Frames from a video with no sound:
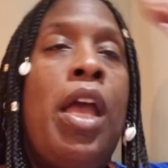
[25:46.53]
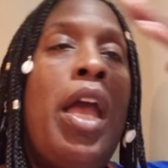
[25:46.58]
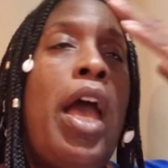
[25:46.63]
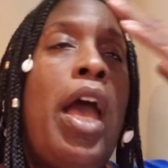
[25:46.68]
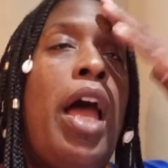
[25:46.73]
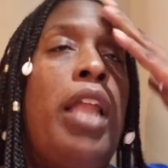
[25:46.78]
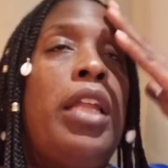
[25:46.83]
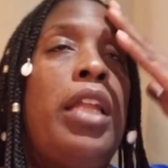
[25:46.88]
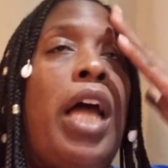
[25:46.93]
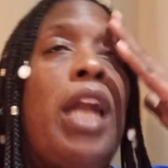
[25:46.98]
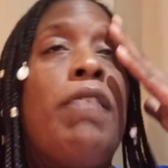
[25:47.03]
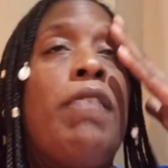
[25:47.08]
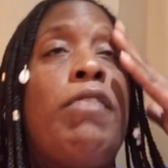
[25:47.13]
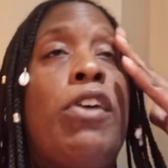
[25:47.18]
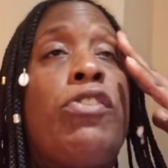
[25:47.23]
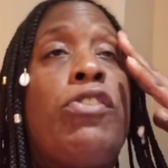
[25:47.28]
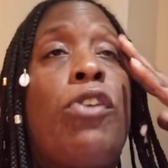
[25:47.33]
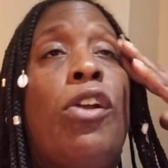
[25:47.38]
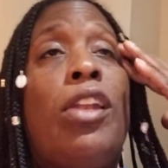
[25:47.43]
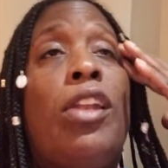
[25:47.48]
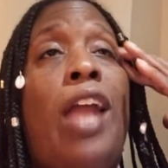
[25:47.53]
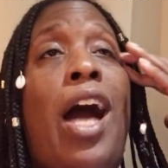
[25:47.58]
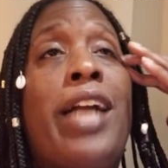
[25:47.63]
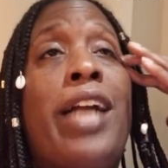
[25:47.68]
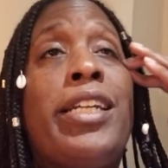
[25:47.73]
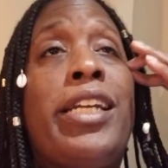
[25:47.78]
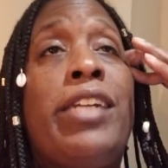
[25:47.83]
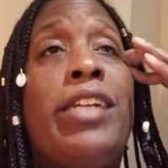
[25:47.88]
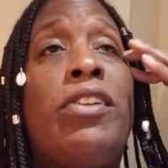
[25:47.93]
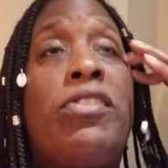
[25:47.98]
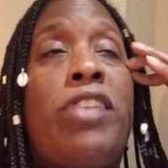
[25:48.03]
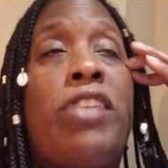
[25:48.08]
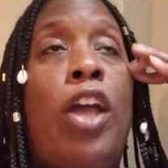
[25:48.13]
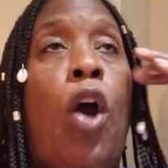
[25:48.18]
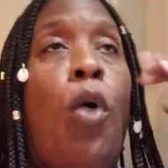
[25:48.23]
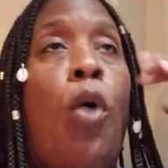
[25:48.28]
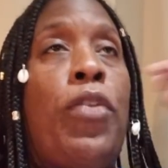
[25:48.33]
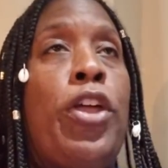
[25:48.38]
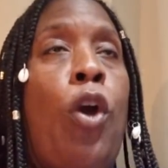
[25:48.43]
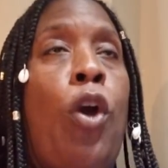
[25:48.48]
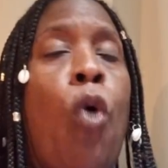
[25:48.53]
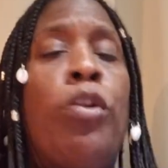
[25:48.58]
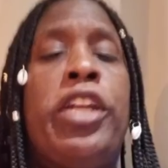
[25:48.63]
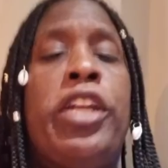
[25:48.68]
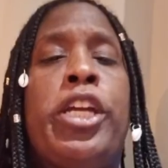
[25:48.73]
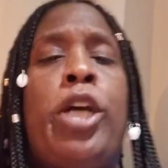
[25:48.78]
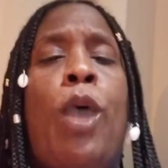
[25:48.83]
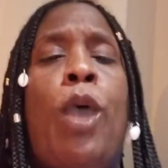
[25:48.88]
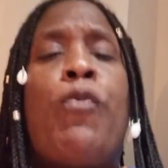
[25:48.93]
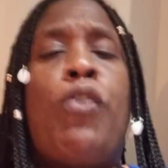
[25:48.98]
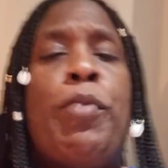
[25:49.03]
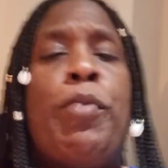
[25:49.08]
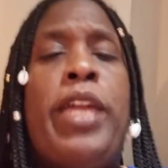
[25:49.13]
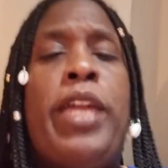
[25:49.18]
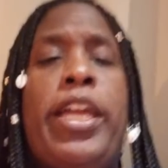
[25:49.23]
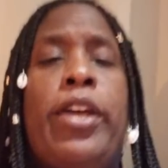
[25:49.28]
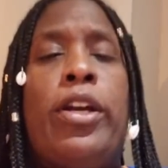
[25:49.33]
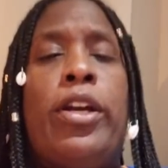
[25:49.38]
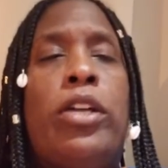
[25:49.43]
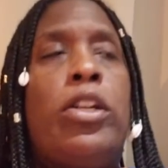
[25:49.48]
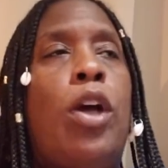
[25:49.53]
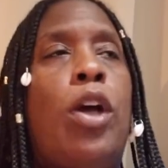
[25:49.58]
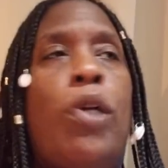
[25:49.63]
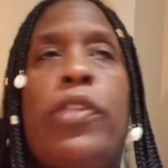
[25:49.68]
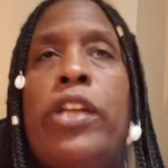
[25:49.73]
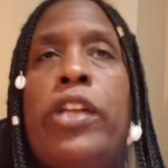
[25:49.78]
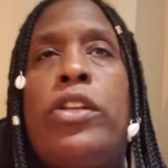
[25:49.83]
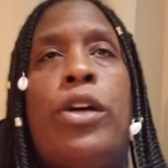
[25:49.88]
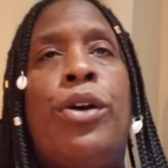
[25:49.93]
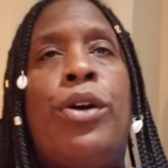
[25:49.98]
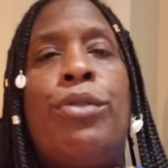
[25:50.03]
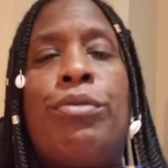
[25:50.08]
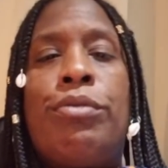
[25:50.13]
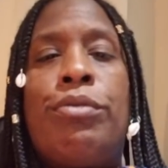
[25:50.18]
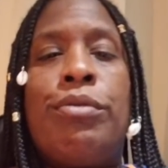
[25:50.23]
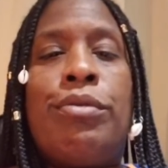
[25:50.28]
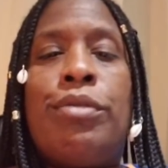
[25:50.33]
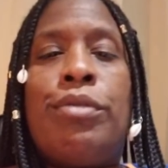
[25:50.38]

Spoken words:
And a lot of us are locked in to say, oh, they only come from here. No, they don't.